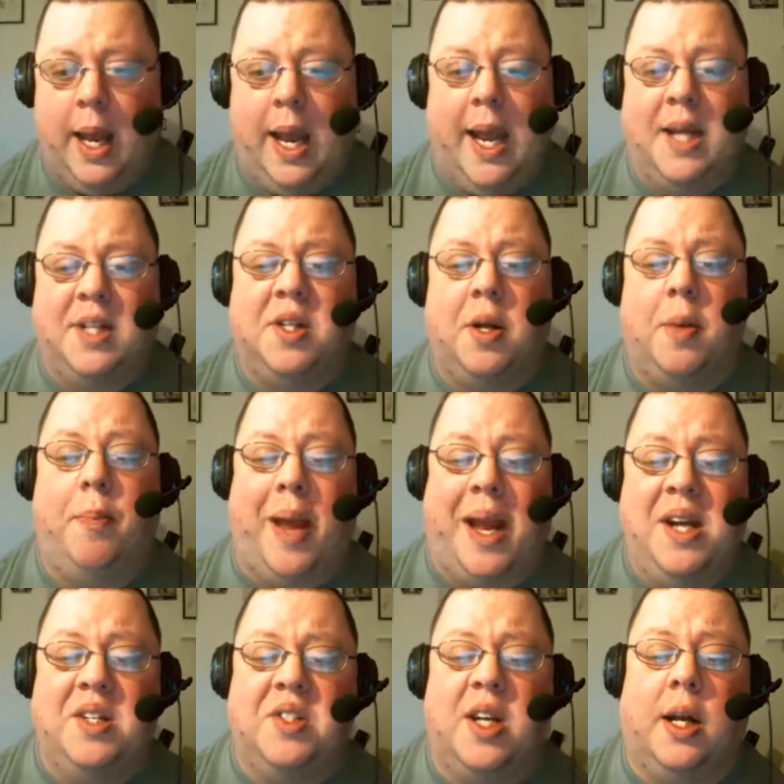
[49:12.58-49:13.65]
It's
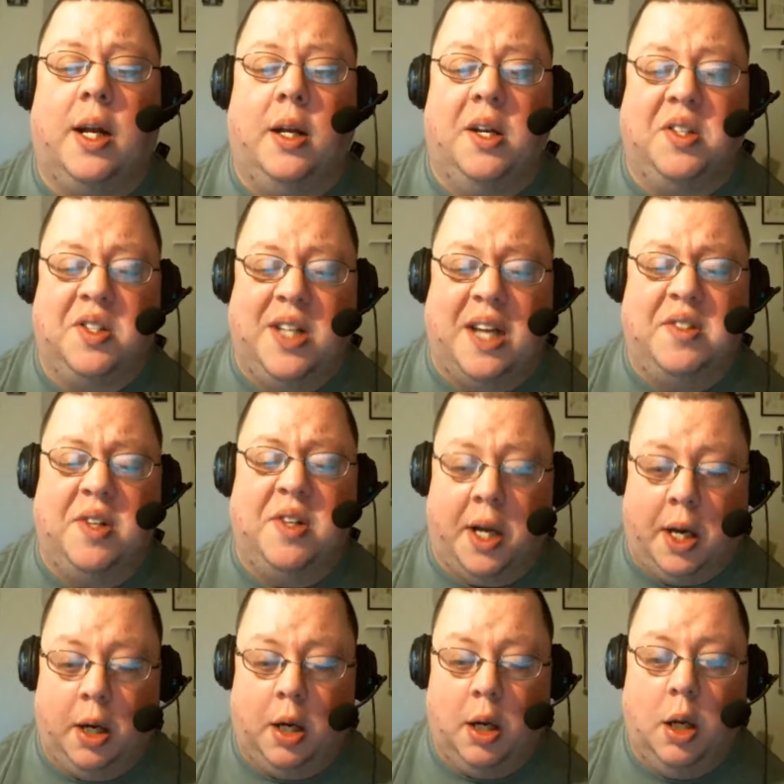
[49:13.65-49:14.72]
a basic
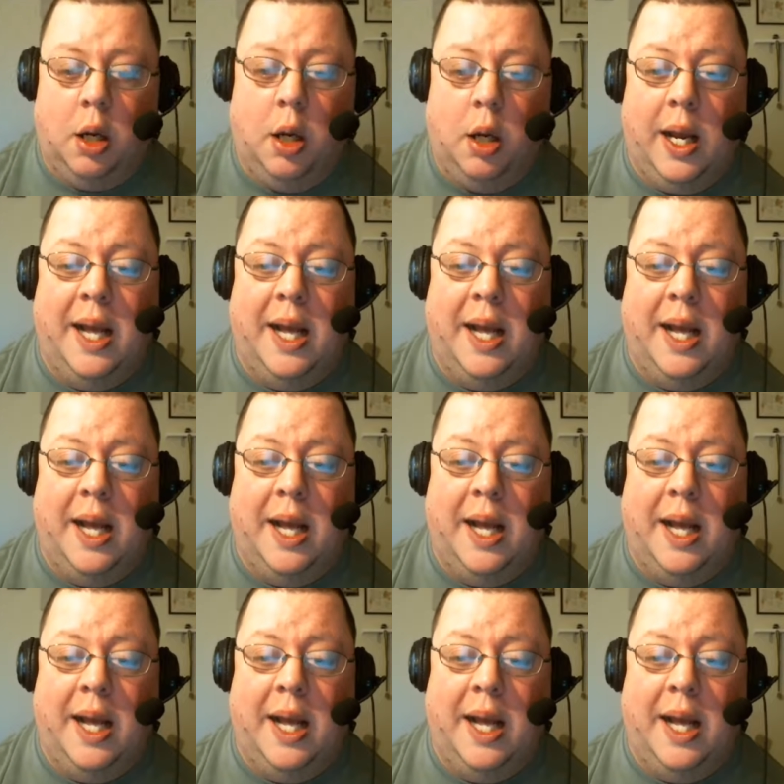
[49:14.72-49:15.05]
necessity.